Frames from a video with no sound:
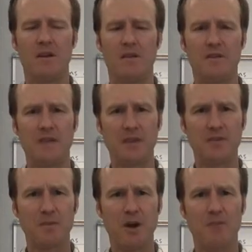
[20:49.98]
The delta
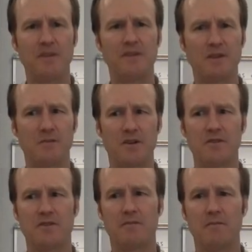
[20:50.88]
part means
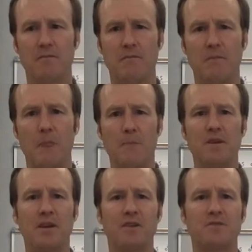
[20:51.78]
difference,
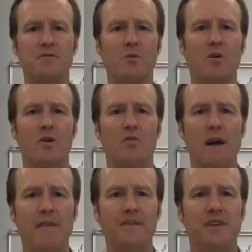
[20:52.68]
because for
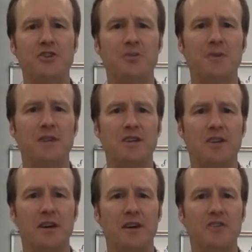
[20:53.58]
gravitational potential
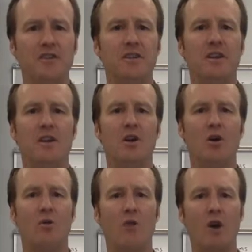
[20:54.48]
energy,
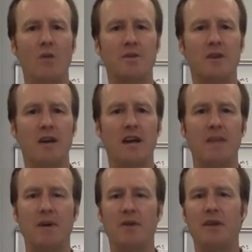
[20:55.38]
we're always talking
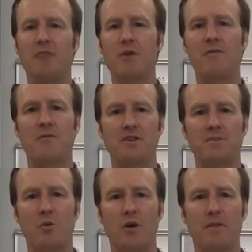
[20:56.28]
about a reference
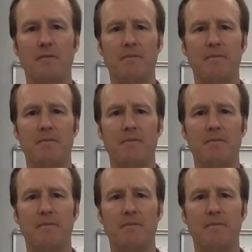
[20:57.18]
point.